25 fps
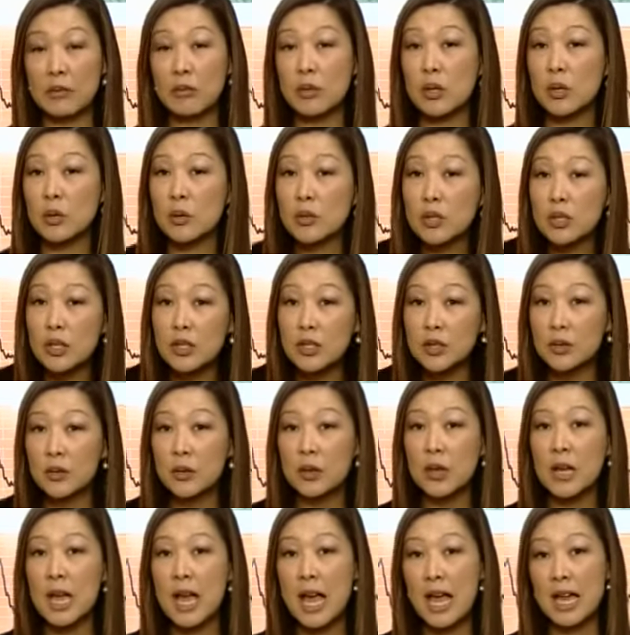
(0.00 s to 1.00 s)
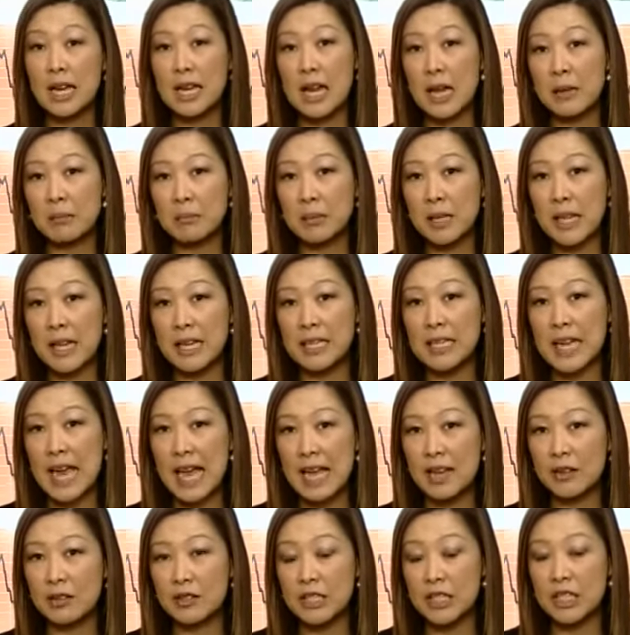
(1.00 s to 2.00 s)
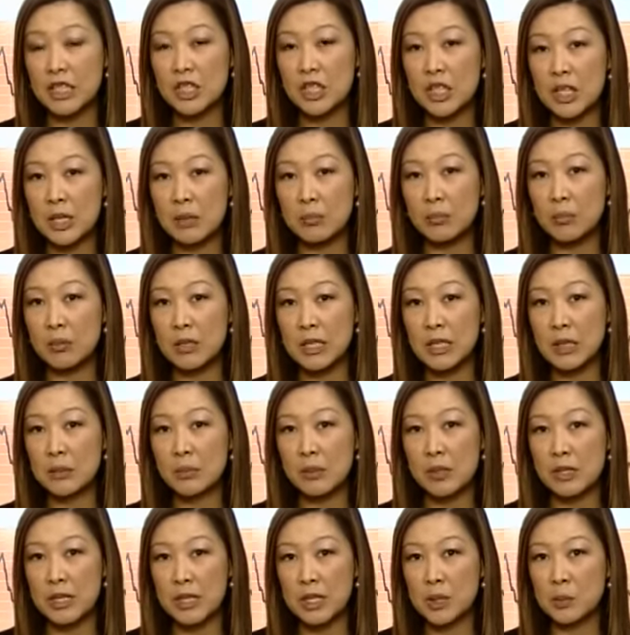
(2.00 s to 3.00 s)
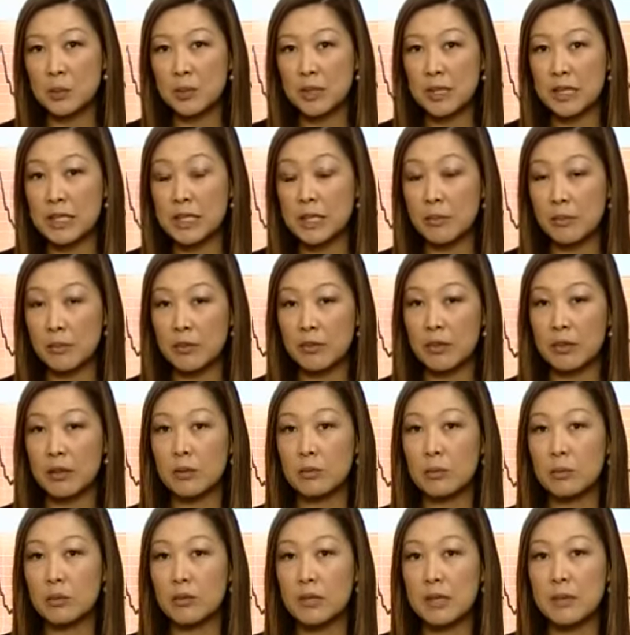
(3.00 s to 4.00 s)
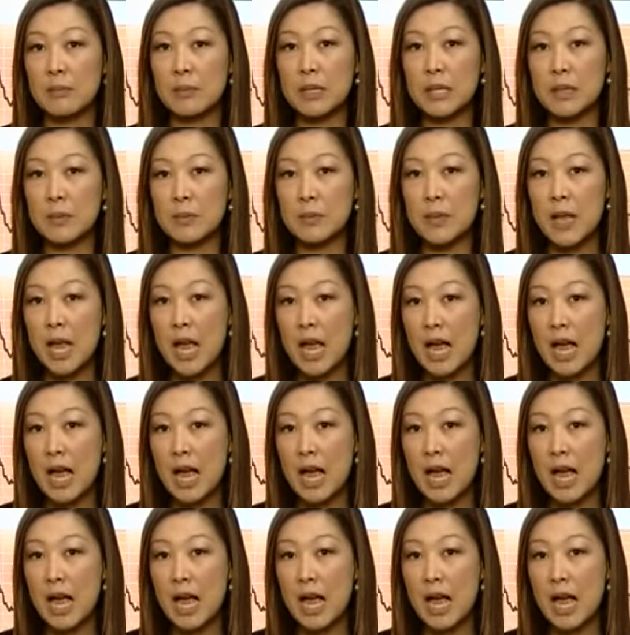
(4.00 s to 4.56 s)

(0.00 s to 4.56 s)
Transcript: We also saw an unplanned outage in Brisbane, as well as some of the premium